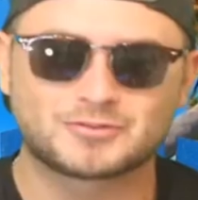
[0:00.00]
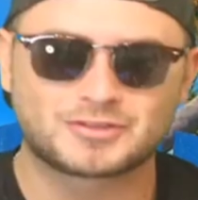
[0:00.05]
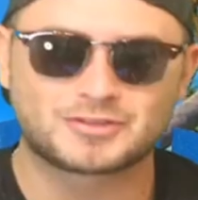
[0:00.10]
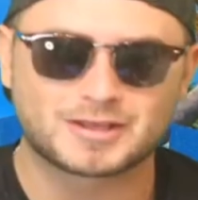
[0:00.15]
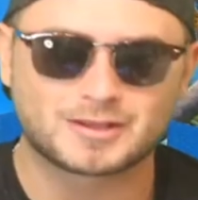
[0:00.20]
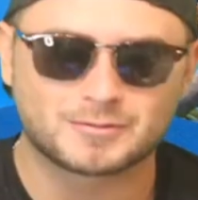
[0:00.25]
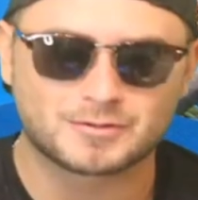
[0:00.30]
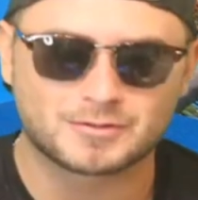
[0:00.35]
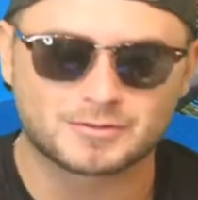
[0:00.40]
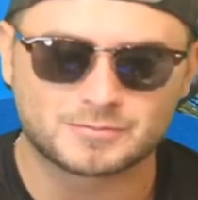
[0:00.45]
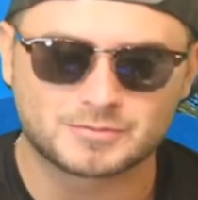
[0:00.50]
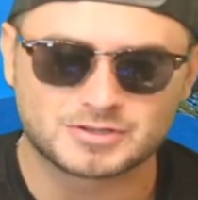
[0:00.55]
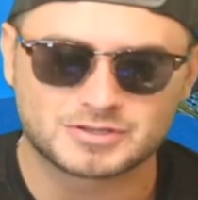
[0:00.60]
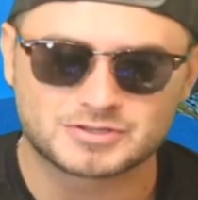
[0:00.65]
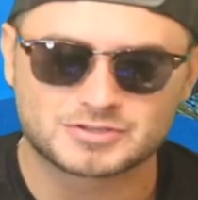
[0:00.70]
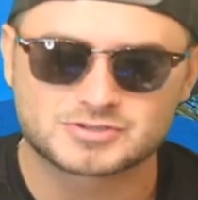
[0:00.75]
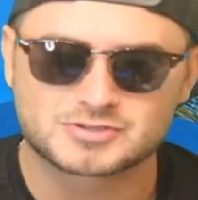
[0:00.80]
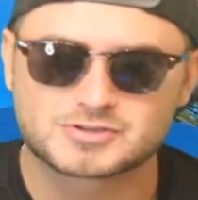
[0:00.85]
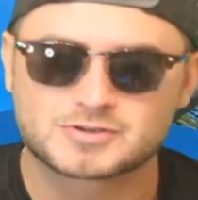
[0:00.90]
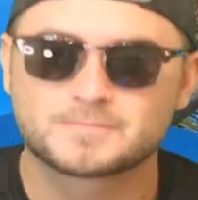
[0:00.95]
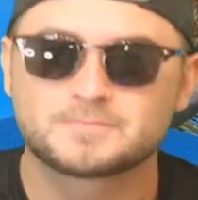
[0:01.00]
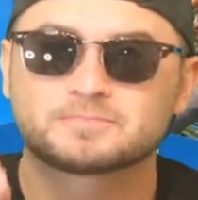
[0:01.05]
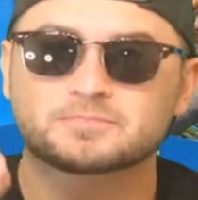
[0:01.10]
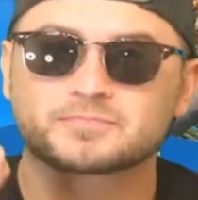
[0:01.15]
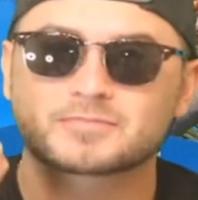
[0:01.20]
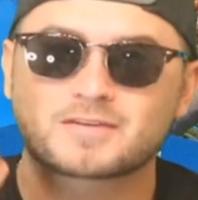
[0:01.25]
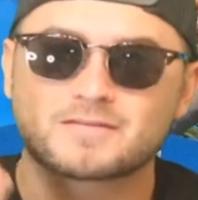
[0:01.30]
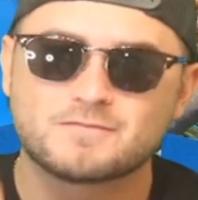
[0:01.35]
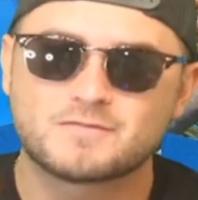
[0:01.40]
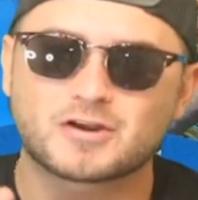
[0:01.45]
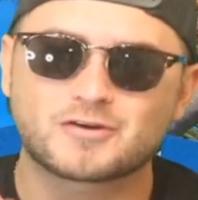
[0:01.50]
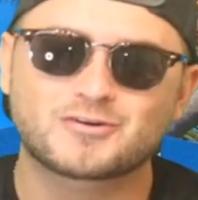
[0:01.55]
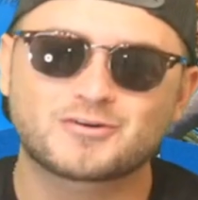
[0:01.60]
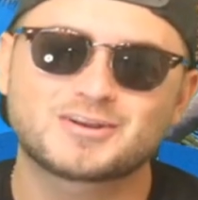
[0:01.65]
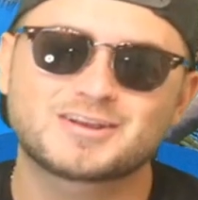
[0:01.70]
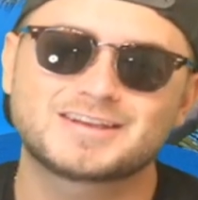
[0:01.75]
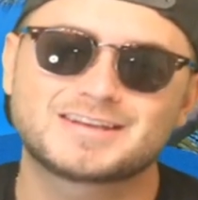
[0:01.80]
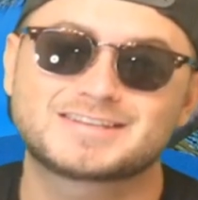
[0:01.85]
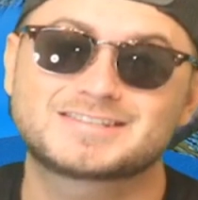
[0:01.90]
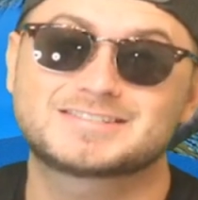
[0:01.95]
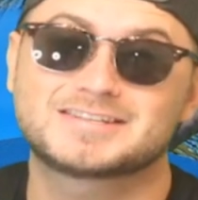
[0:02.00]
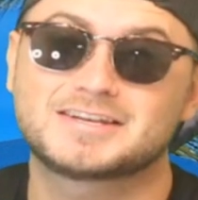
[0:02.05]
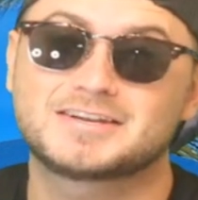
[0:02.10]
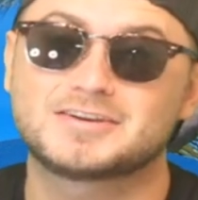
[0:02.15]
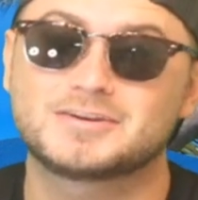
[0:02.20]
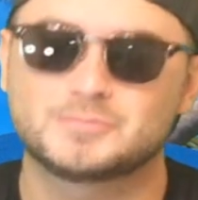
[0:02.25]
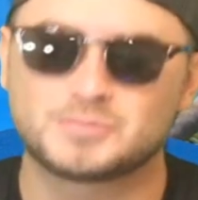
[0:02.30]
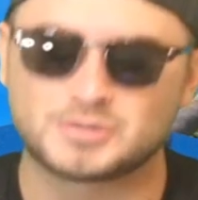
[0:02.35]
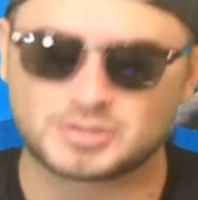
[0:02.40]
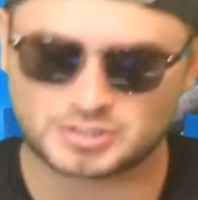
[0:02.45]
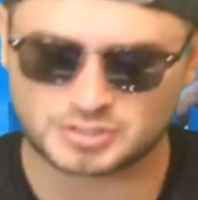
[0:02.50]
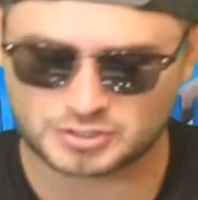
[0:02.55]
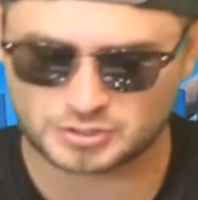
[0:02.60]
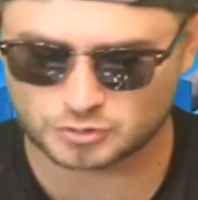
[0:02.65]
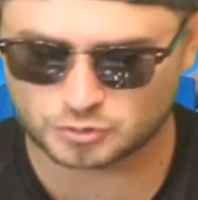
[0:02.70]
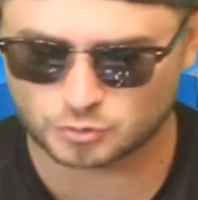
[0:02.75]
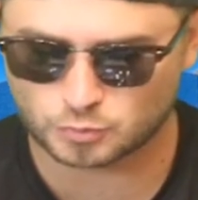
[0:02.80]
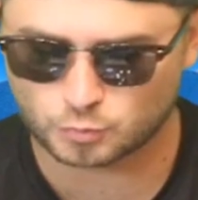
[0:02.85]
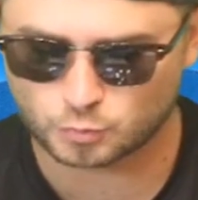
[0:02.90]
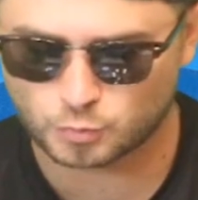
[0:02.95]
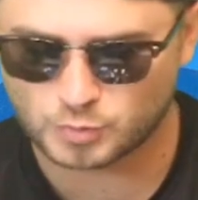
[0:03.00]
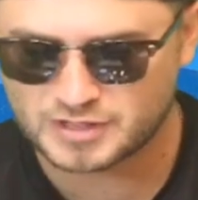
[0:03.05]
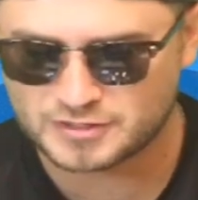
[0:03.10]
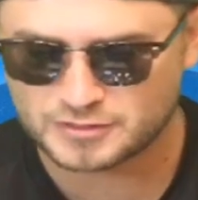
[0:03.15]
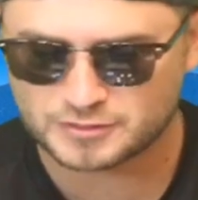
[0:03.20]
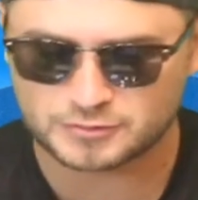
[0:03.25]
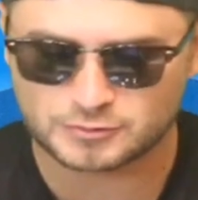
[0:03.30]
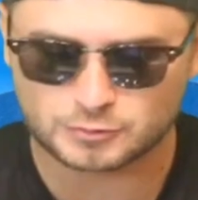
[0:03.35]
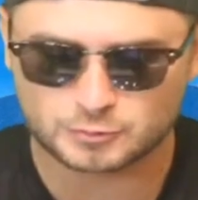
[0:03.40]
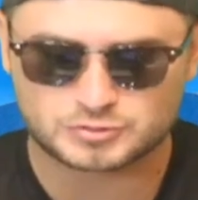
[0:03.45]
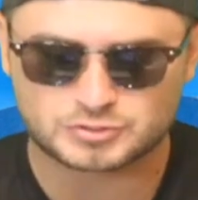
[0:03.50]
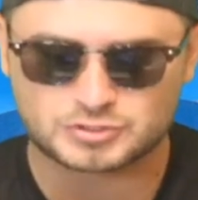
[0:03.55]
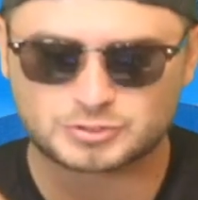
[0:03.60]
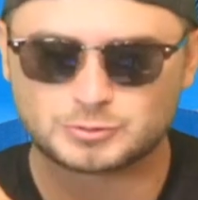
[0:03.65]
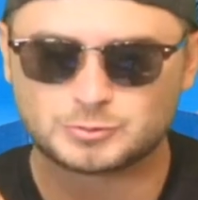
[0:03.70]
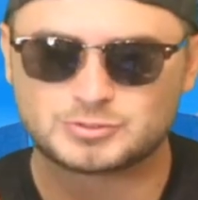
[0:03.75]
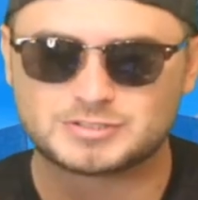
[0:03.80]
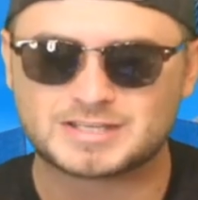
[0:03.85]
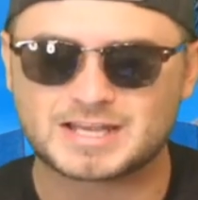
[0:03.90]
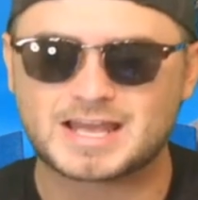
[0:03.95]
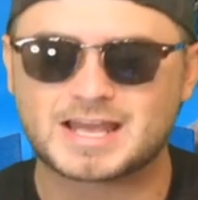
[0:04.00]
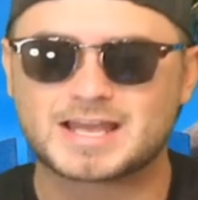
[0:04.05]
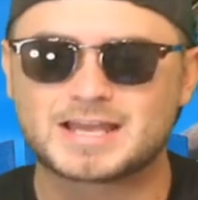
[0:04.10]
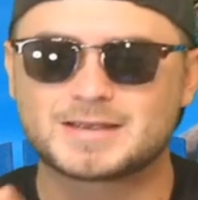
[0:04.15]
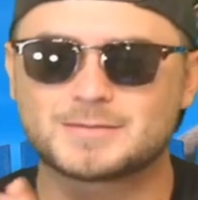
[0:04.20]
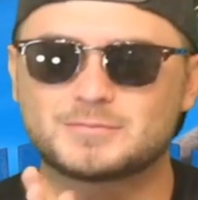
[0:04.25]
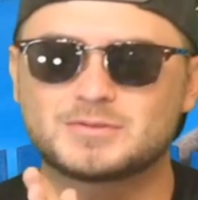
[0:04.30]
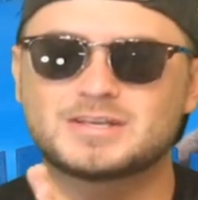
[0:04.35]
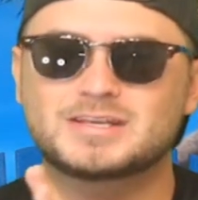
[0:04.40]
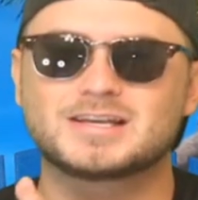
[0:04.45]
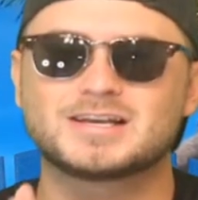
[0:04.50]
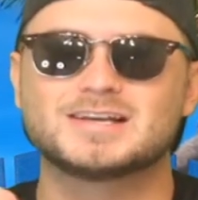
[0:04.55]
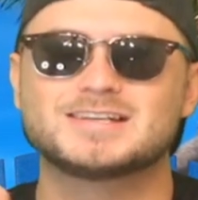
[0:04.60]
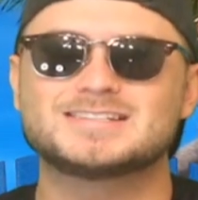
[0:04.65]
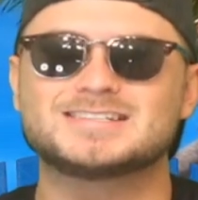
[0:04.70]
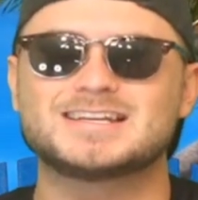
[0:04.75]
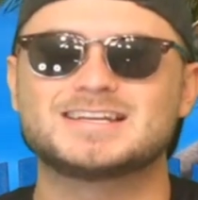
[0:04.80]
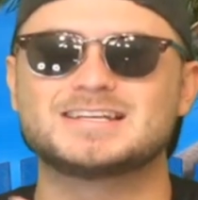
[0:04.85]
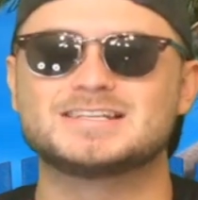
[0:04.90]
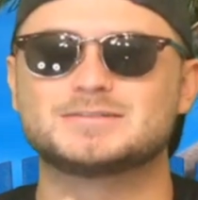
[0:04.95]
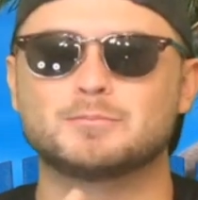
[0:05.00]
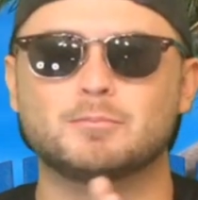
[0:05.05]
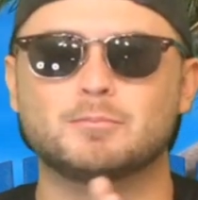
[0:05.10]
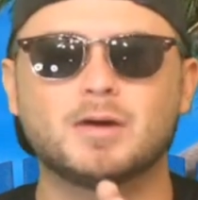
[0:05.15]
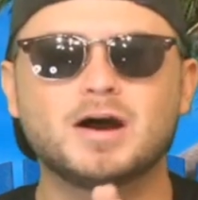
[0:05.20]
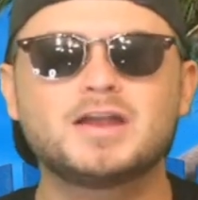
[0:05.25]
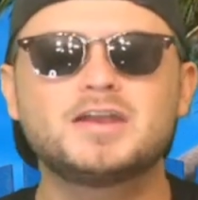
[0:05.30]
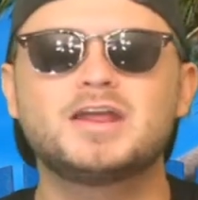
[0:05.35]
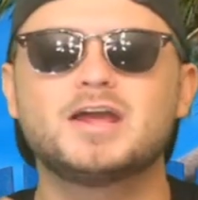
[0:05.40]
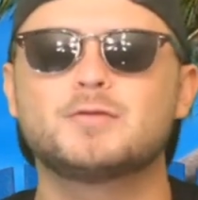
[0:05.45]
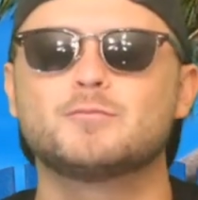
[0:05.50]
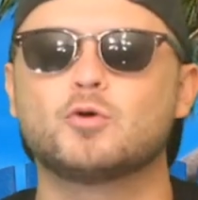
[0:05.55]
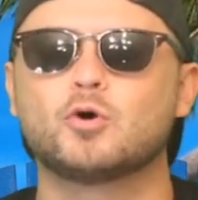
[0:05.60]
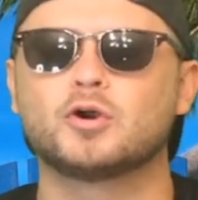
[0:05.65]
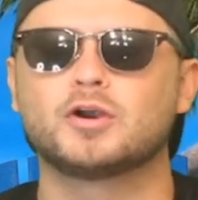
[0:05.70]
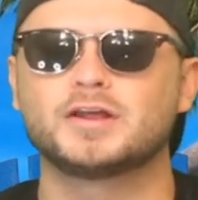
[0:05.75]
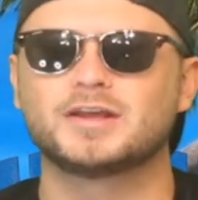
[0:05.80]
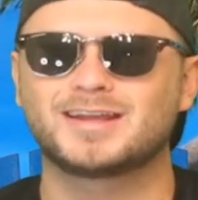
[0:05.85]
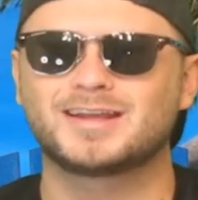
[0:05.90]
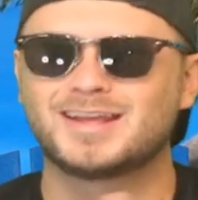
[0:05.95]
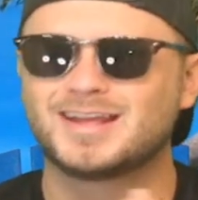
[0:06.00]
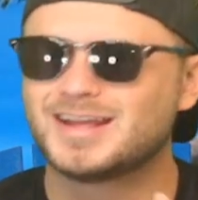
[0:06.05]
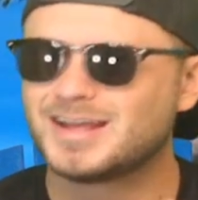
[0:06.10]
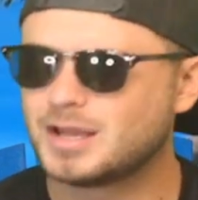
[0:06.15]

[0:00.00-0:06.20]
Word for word: with Game by the Beach. Very excited to be here with you today because it is Monday morning.